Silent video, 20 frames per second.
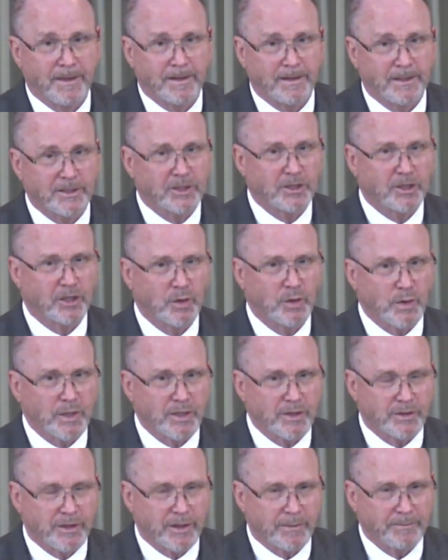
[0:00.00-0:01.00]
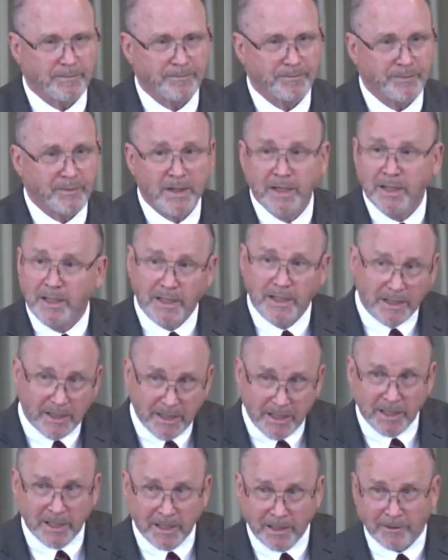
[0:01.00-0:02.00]
listen to the wisdom,
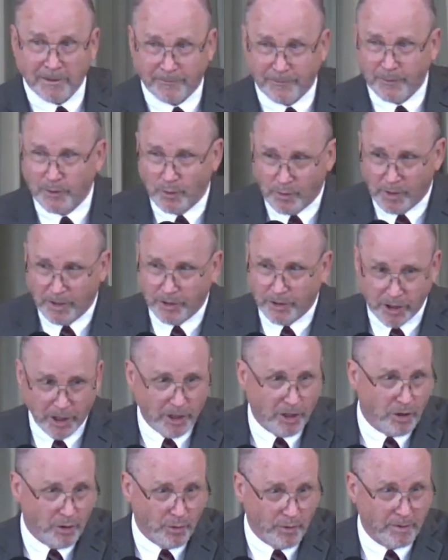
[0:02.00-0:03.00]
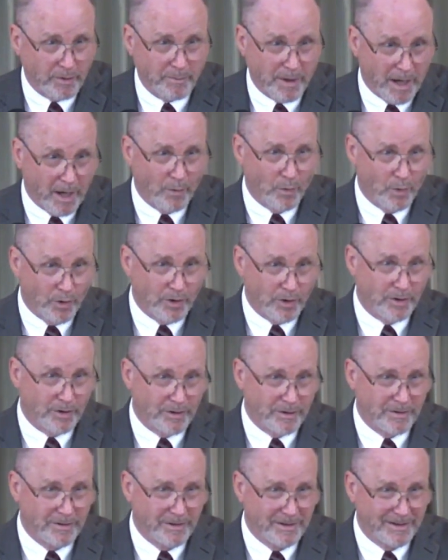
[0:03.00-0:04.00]
if you continue in my
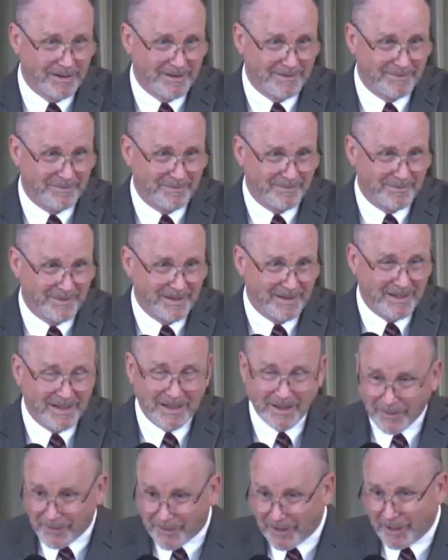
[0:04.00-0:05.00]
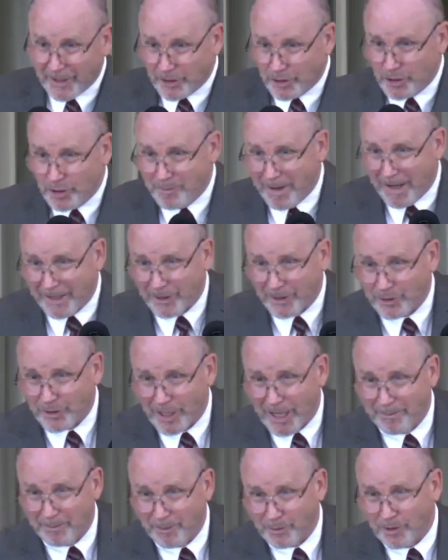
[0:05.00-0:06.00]
word, then are you my
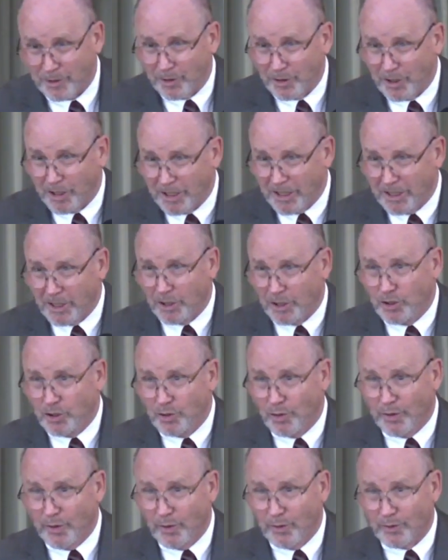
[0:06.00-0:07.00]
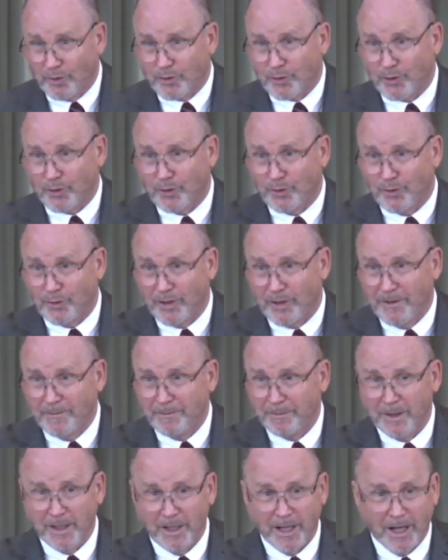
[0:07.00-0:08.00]
disciples indeed, and you'll know the truth,
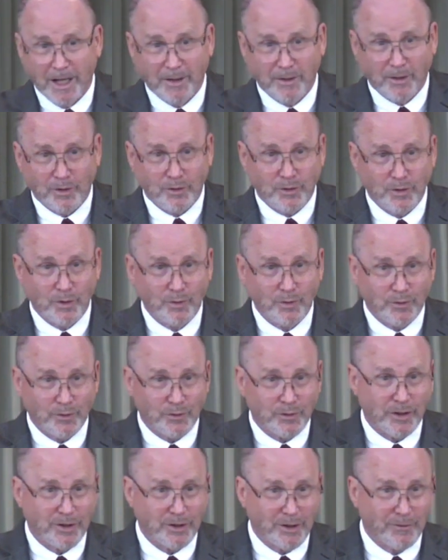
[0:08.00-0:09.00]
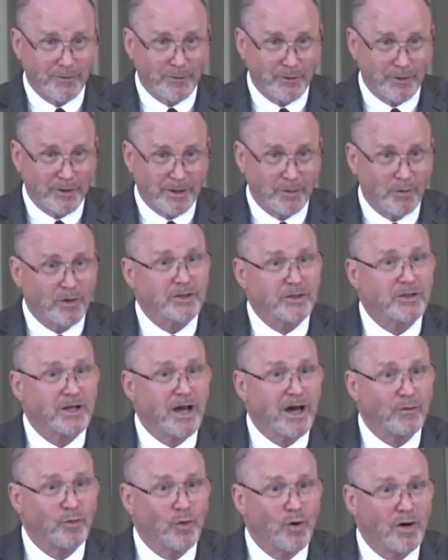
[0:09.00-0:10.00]
and the truth will set you free. What does
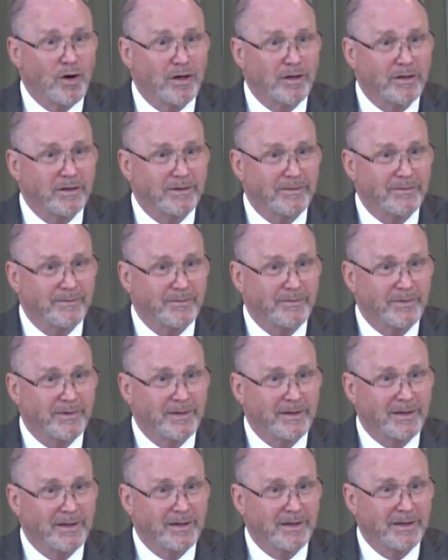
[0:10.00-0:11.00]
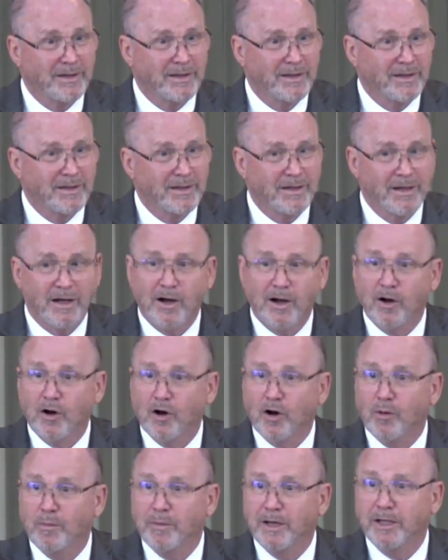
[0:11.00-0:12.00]
God want?
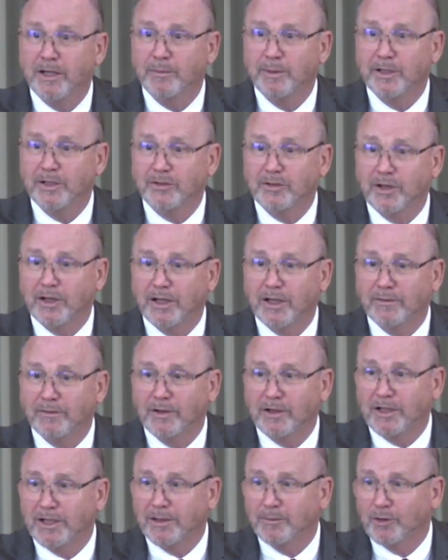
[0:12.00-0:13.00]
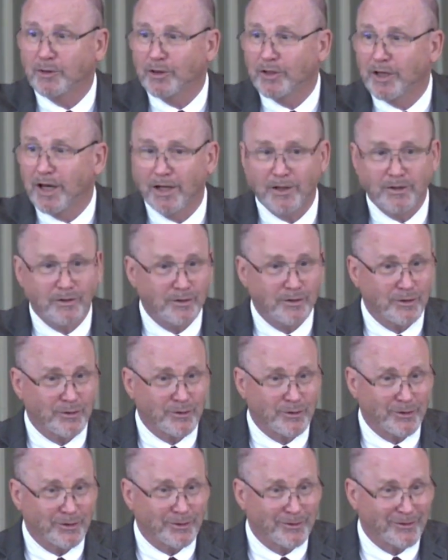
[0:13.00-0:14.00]
All men to be saved and come to a knowledge of the
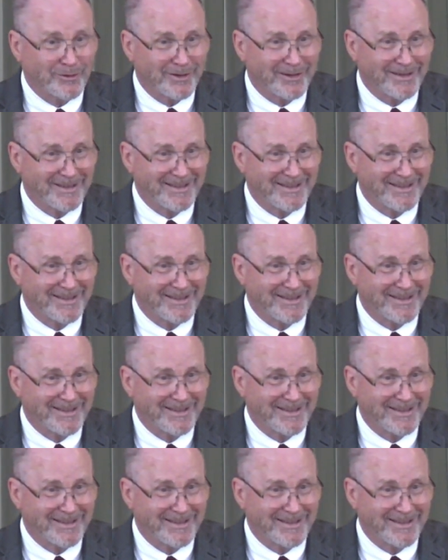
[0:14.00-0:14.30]
truth.